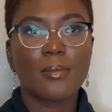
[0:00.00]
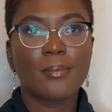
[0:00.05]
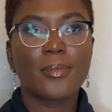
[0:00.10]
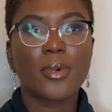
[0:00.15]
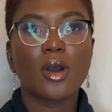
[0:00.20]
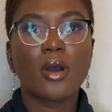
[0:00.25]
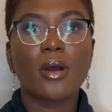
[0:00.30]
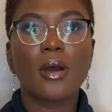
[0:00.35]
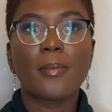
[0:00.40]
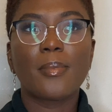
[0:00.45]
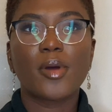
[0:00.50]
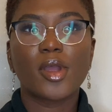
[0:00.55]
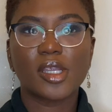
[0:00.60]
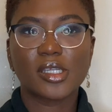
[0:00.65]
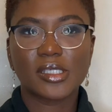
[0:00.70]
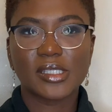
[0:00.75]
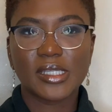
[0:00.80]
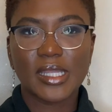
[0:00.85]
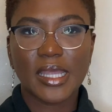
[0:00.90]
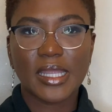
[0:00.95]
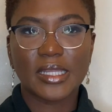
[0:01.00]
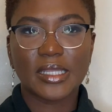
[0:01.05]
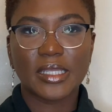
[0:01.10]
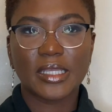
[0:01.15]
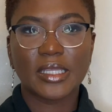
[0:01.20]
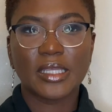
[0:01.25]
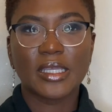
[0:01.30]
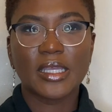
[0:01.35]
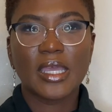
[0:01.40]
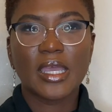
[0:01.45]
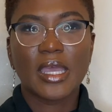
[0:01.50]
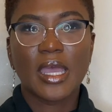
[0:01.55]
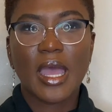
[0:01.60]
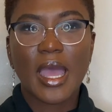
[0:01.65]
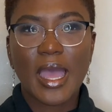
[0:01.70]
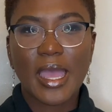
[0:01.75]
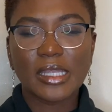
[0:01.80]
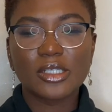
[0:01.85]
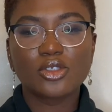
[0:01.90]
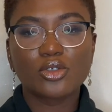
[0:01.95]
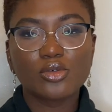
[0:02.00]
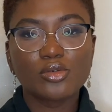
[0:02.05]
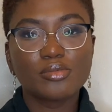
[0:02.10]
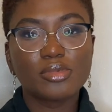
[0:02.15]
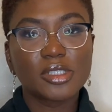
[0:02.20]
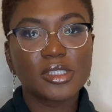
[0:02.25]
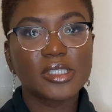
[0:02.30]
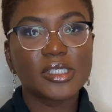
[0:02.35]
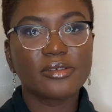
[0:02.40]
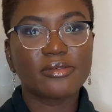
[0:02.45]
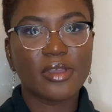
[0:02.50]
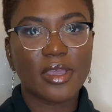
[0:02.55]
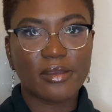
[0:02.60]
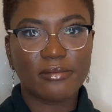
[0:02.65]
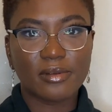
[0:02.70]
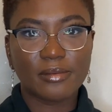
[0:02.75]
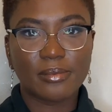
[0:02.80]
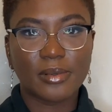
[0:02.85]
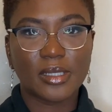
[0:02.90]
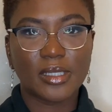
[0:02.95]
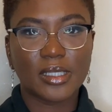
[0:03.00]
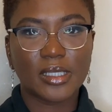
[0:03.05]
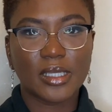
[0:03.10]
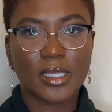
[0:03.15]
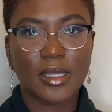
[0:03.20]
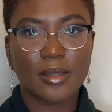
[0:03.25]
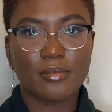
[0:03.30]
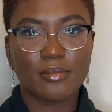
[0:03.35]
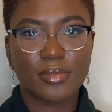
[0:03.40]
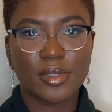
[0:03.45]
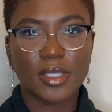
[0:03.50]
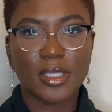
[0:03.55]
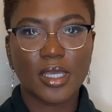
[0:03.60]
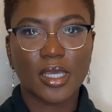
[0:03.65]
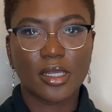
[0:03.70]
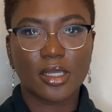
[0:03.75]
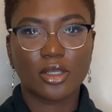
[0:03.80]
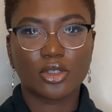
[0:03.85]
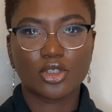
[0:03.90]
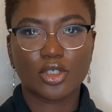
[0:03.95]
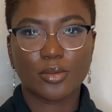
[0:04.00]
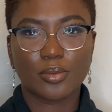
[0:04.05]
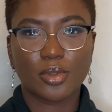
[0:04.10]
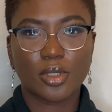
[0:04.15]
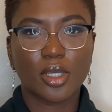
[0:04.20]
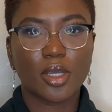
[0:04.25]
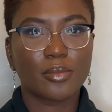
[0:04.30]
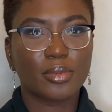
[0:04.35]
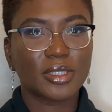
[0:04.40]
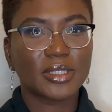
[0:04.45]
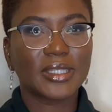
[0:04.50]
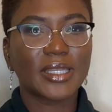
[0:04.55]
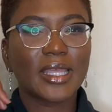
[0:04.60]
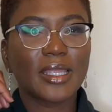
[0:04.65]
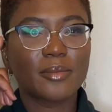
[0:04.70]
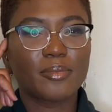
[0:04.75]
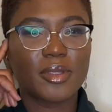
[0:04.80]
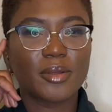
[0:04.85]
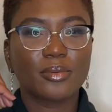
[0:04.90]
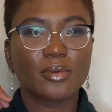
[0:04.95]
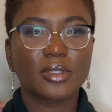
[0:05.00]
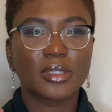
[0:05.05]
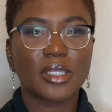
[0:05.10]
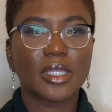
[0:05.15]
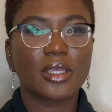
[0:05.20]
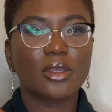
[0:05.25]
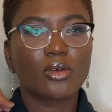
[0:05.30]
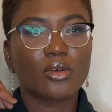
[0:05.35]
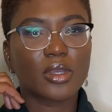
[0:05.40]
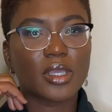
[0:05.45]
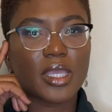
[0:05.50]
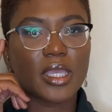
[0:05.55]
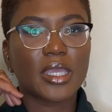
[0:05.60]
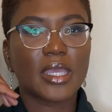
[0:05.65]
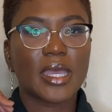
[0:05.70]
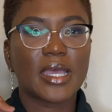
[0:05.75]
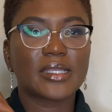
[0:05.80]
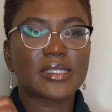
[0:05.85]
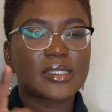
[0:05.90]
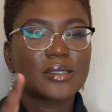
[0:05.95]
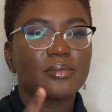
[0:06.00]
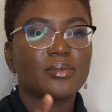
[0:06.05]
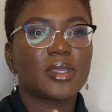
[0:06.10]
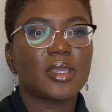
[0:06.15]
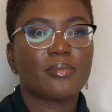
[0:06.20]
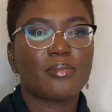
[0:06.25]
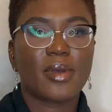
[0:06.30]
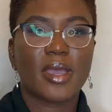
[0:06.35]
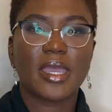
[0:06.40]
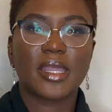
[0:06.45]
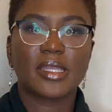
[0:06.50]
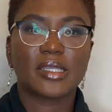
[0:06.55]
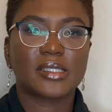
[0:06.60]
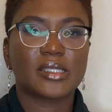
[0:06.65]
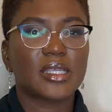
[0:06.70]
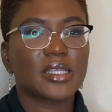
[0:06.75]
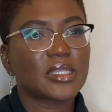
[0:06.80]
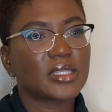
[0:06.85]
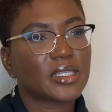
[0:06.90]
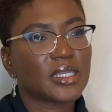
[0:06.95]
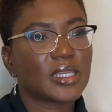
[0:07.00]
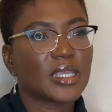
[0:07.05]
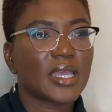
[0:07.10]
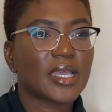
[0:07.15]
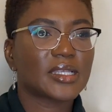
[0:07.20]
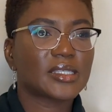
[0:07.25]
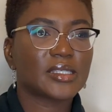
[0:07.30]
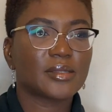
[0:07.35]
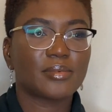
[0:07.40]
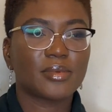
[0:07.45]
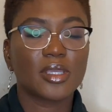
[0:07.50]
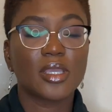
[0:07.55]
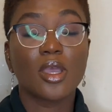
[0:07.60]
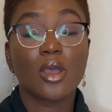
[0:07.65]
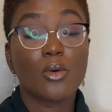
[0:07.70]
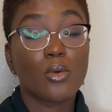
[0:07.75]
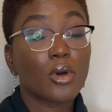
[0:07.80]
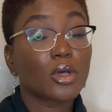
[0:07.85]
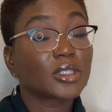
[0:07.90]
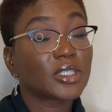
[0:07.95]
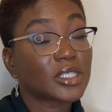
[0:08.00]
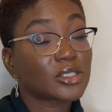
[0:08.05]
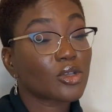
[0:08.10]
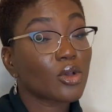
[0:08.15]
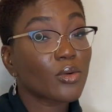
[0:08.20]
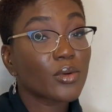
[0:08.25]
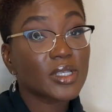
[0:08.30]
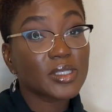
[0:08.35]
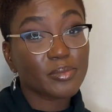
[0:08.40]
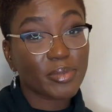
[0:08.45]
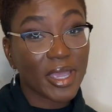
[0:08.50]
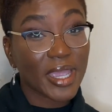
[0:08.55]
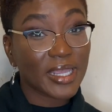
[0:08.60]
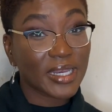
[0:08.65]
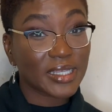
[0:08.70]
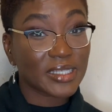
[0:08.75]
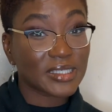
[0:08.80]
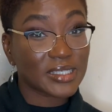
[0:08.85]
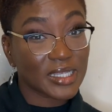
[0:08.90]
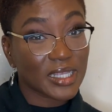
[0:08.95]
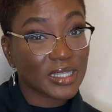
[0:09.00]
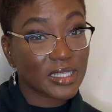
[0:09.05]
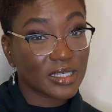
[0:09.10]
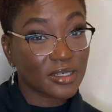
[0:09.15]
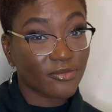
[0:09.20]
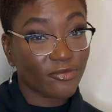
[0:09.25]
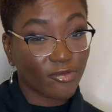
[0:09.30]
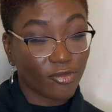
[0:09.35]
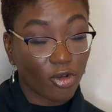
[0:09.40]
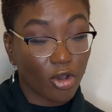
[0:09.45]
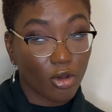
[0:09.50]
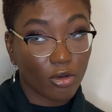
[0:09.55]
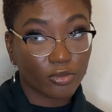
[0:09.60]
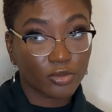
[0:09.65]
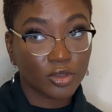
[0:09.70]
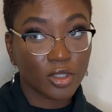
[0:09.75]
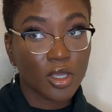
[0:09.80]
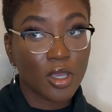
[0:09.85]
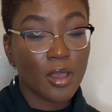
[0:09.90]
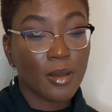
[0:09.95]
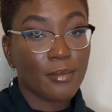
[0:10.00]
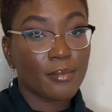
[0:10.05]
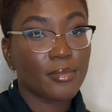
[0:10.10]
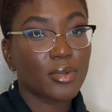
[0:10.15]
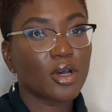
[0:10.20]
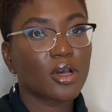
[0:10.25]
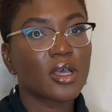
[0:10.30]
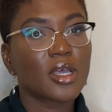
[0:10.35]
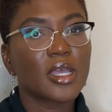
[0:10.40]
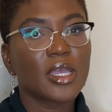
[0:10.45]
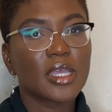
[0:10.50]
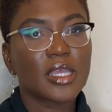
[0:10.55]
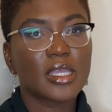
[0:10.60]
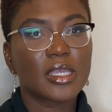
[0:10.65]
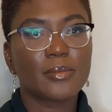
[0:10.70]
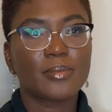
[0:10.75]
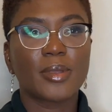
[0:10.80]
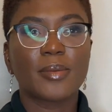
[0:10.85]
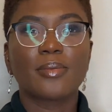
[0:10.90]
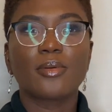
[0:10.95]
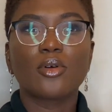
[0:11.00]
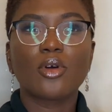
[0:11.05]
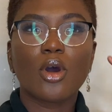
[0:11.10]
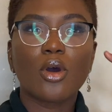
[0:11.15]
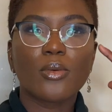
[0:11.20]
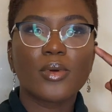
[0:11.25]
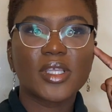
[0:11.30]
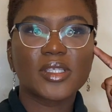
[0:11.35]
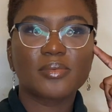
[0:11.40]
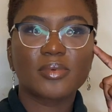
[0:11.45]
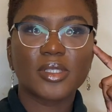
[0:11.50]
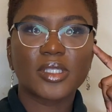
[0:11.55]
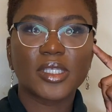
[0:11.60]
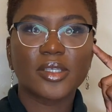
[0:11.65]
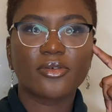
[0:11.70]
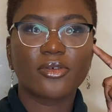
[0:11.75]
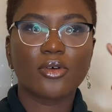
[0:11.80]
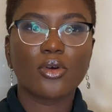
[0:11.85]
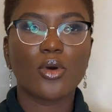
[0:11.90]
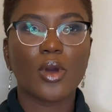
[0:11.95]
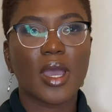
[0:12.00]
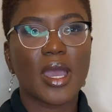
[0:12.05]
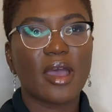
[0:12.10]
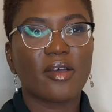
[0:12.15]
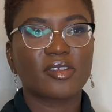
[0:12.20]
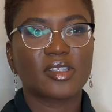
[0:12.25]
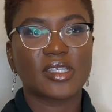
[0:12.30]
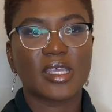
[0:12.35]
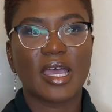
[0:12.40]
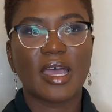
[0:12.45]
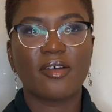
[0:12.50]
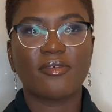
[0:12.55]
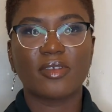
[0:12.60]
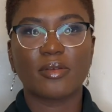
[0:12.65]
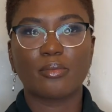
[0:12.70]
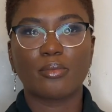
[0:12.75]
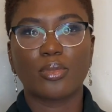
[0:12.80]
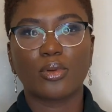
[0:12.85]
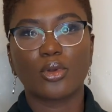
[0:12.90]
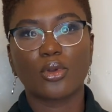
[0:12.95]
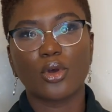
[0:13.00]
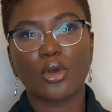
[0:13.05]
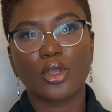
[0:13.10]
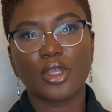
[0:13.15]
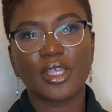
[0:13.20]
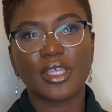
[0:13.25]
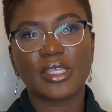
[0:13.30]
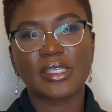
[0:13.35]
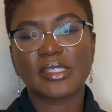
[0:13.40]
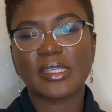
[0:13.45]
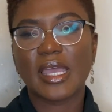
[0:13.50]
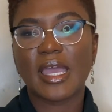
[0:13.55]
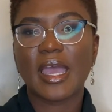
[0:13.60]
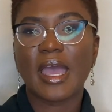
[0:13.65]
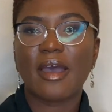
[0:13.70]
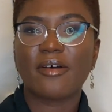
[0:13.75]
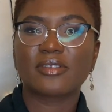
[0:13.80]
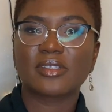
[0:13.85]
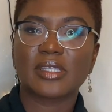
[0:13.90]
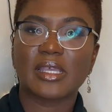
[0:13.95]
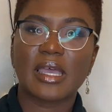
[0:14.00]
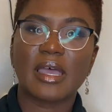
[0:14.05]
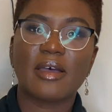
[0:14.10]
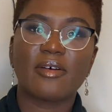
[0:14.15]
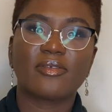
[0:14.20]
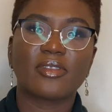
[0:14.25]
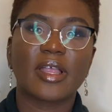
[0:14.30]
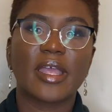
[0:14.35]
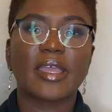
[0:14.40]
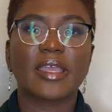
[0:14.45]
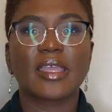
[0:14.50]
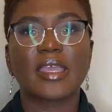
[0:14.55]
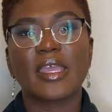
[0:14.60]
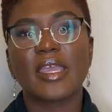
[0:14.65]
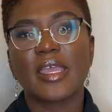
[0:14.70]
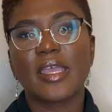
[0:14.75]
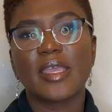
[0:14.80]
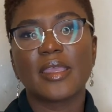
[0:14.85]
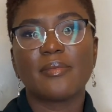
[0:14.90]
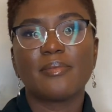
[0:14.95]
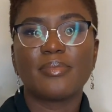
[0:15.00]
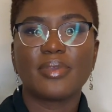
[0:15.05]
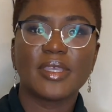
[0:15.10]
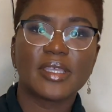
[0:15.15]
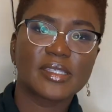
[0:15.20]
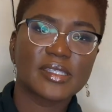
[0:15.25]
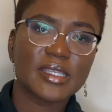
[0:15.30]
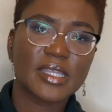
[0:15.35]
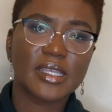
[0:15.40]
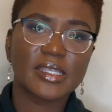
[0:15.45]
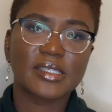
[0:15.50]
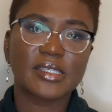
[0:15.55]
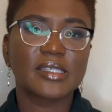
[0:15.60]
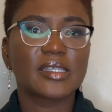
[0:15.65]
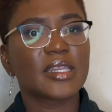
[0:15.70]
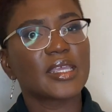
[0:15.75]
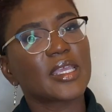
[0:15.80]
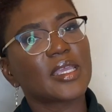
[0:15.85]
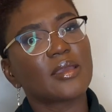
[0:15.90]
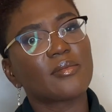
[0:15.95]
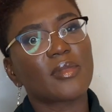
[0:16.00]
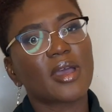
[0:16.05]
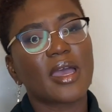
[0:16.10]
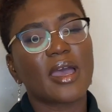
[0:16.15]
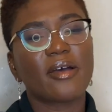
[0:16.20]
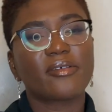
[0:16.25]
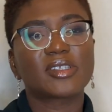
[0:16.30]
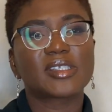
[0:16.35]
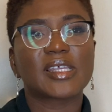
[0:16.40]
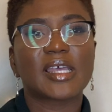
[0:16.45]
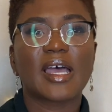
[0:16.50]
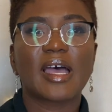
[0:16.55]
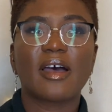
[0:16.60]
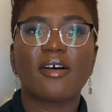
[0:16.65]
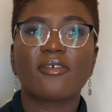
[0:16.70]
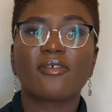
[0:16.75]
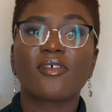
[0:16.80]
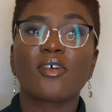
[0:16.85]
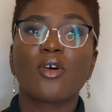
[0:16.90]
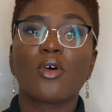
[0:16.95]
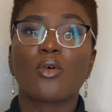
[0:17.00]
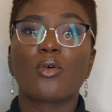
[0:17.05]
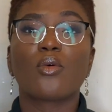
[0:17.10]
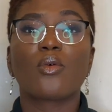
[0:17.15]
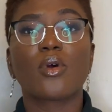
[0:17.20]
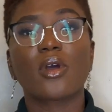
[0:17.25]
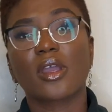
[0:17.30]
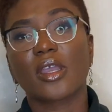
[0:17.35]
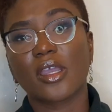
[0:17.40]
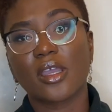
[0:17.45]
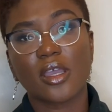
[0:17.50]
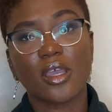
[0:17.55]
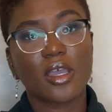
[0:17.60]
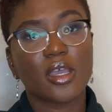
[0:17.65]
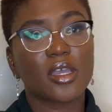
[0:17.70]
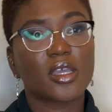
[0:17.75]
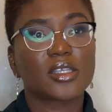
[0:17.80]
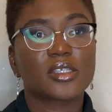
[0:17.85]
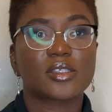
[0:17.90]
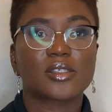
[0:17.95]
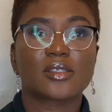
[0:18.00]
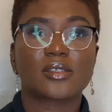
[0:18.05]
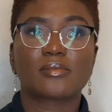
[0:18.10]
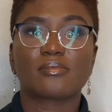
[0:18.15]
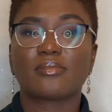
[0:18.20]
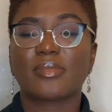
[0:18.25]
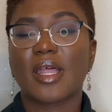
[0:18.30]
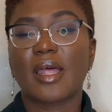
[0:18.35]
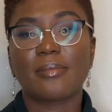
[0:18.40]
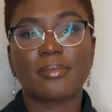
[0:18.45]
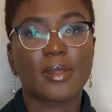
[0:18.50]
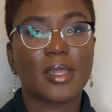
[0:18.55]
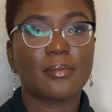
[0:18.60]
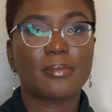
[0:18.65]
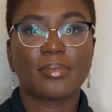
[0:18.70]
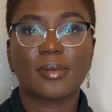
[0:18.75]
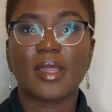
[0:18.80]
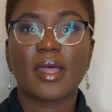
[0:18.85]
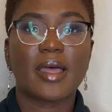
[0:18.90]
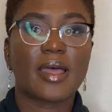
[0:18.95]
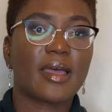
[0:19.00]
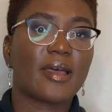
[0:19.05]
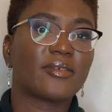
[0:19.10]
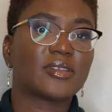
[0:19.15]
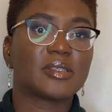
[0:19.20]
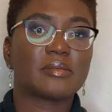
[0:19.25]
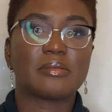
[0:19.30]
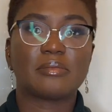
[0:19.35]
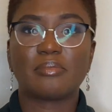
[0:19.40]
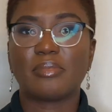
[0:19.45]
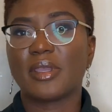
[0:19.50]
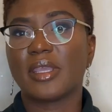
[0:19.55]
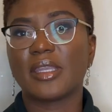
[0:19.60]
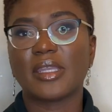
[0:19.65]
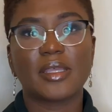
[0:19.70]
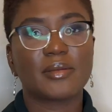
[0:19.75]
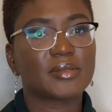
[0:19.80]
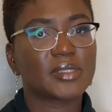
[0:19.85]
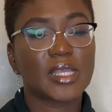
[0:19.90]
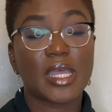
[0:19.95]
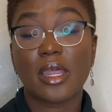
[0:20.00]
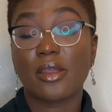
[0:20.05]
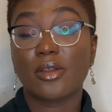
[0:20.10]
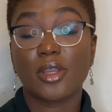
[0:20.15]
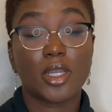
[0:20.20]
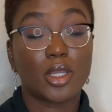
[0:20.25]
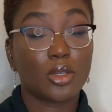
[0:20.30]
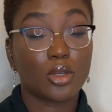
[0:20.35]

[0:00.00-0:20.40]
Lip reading: But personally, I do believe everybody can be an entrepreneur. But then people think, okay, it has to be a buying and selling thing. It has to be, well, there's always buying and selling involved. But people always believe, oh, I have to have employees, I have to have like a business name, I have to have workers, blah blah blah, I have to be paying them salary.